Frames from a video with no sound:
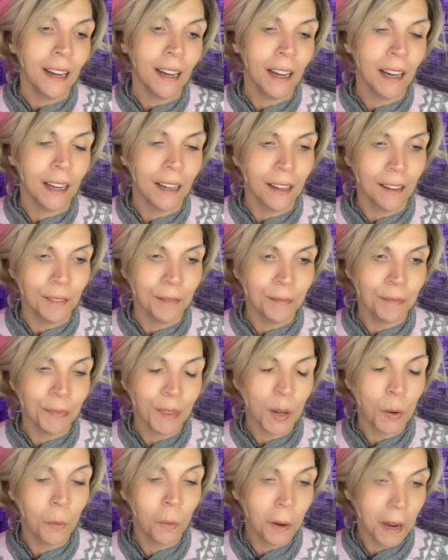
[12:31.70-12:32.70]
um,
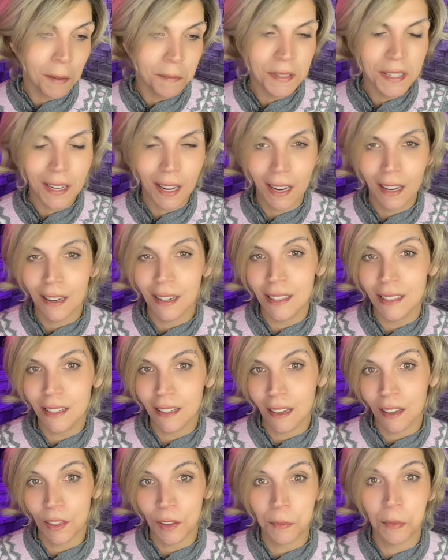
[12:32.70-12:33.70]
a website is
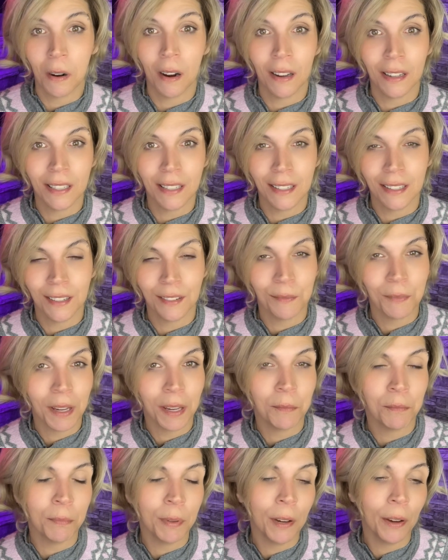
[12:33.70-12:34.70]
in the process of
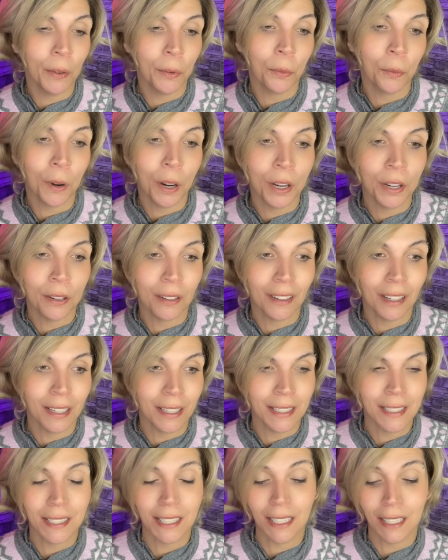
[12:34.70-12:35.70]
being built where you're going
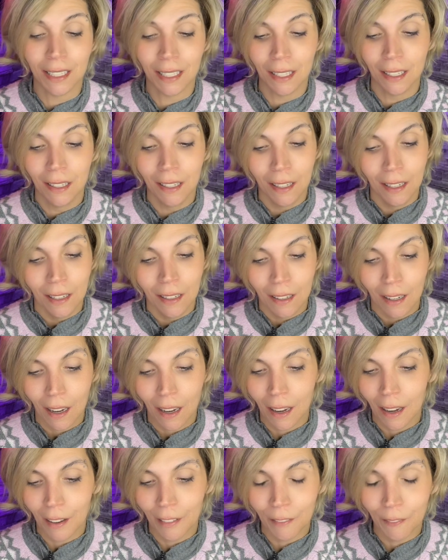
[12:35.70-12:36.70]
to see
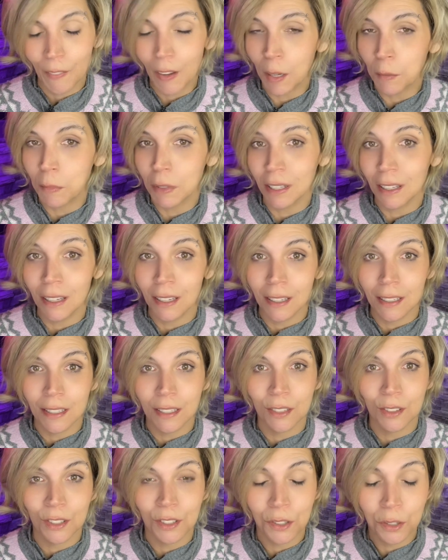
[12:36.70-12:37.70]
uh,
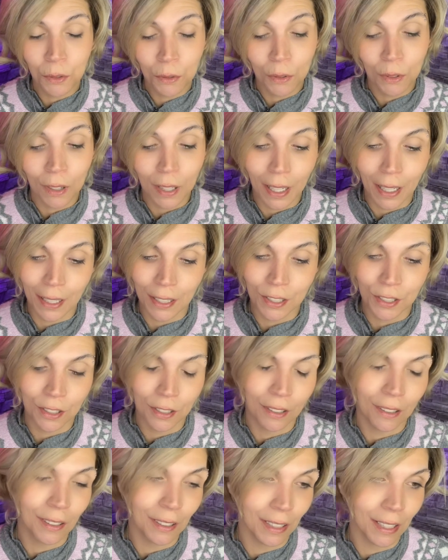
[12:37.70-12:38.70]
families' stories.
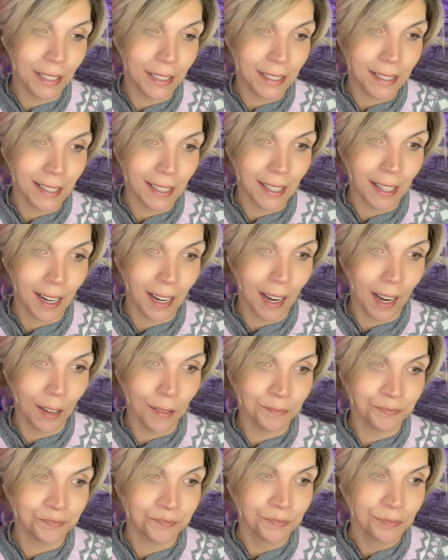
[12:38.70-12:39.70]
You're going to see
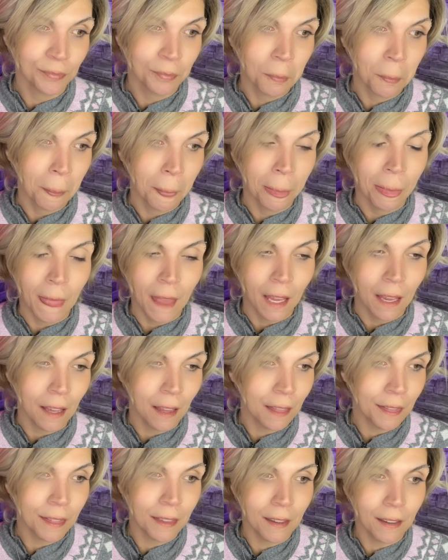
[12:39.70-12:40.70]
um,
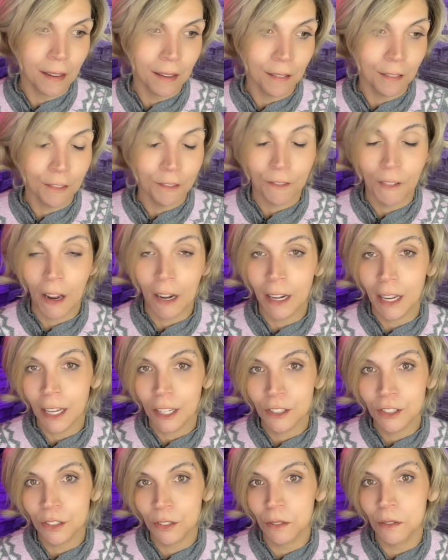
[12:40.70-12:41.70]
the
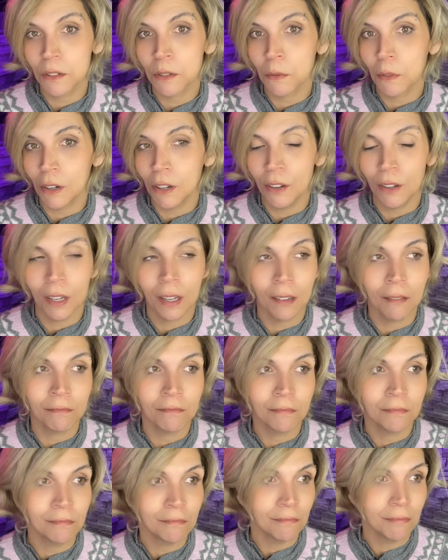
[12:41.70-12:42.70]
financials where you
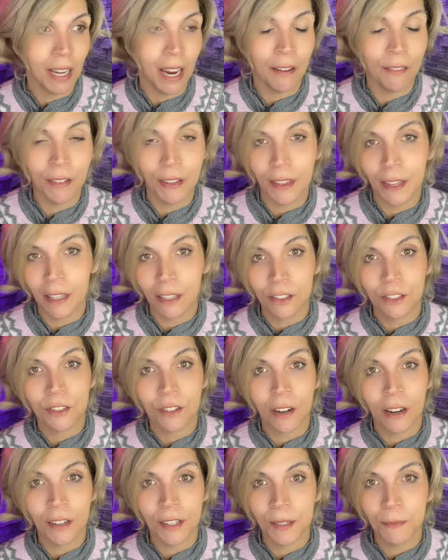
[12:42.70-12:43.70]
can, everything's
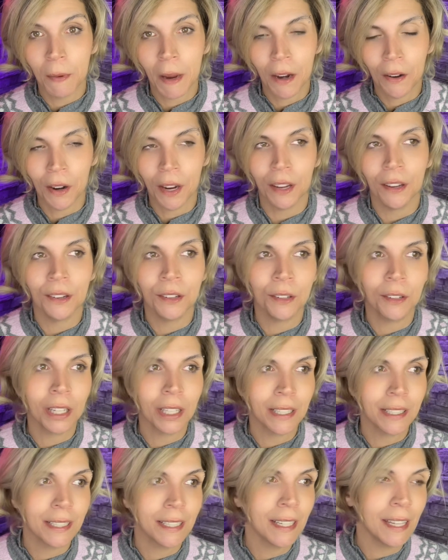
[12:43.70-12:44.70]
transparent. You'll
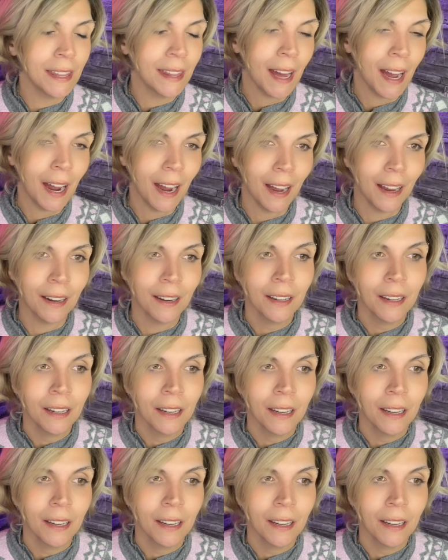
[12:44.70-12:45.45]
get to see that.